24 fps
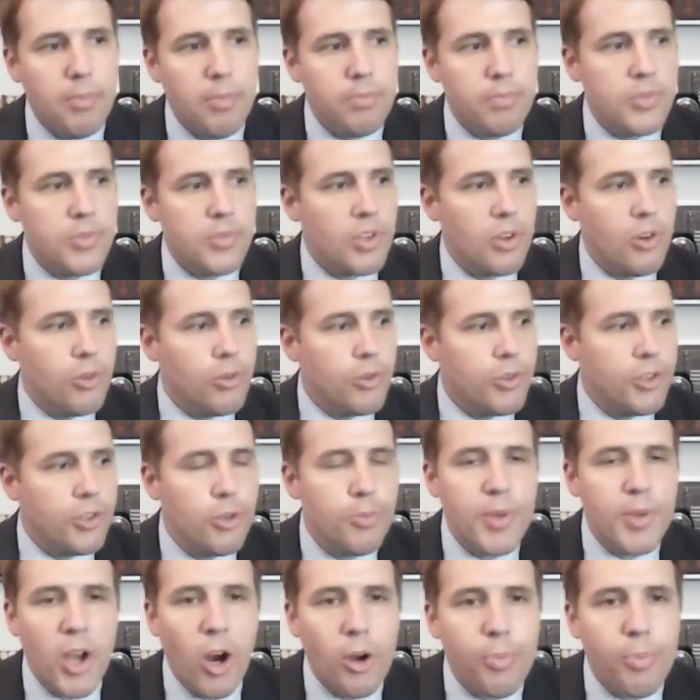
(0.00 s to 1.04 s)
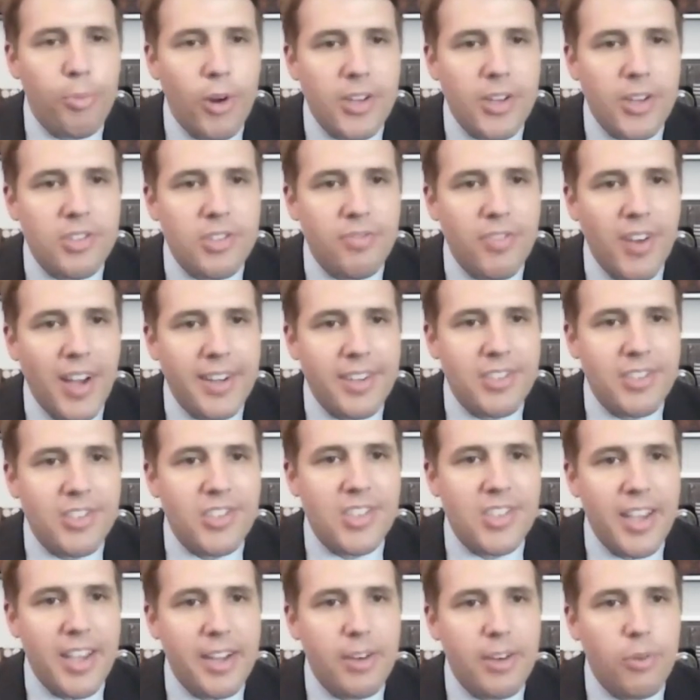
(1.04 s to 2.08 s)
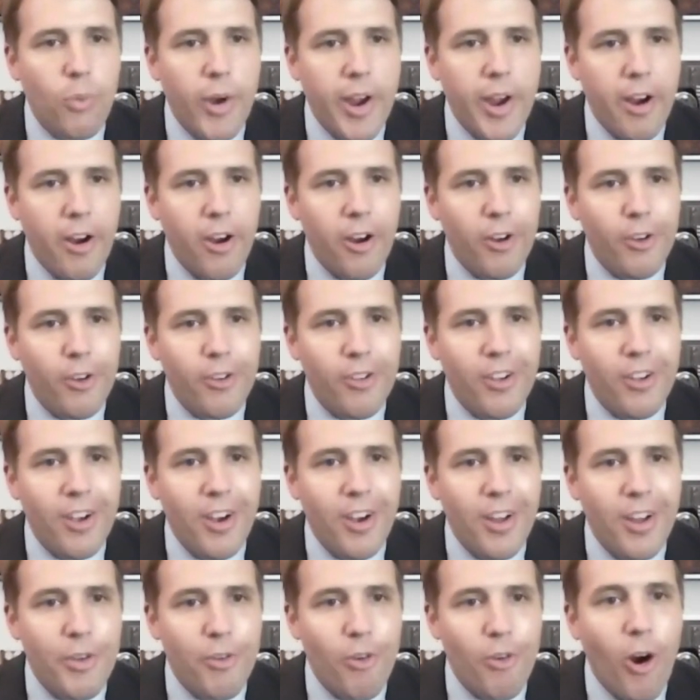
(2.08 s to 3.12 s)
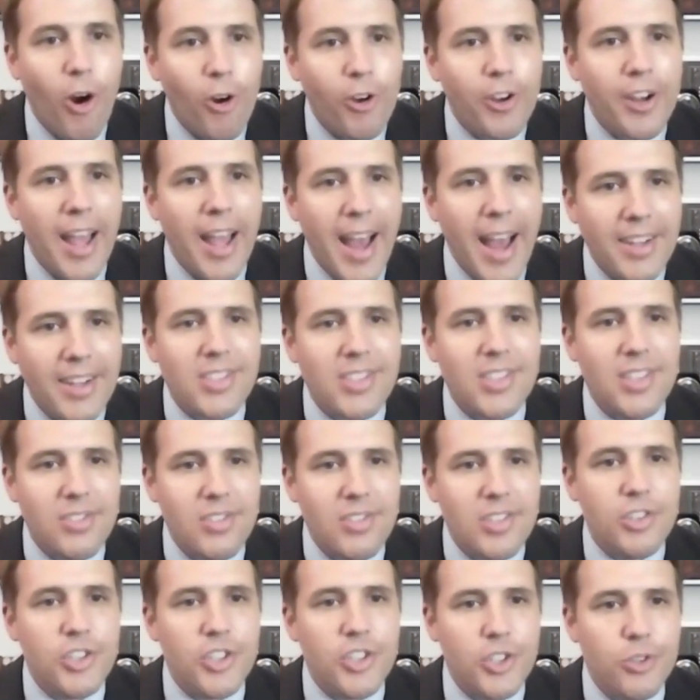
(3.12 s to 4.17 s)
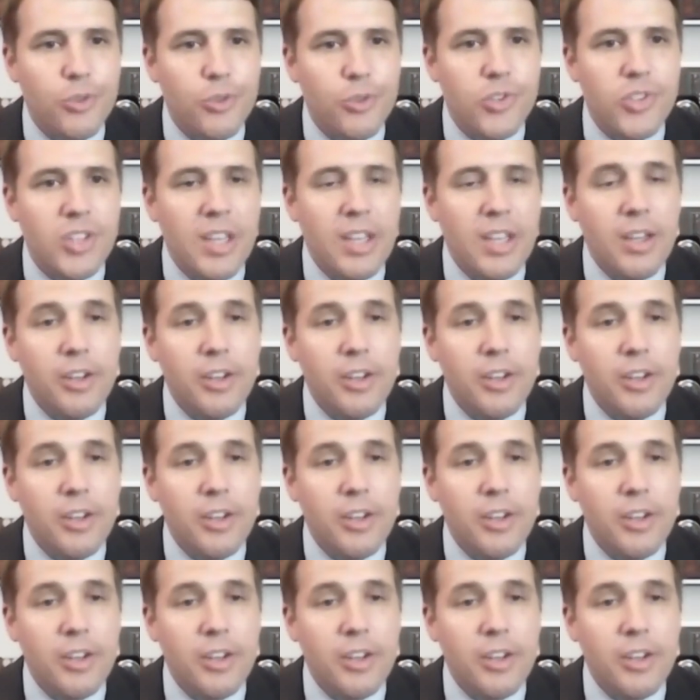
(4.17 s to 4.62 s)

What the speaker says: So you'd be hard pressed to find a state where there aren't access issues.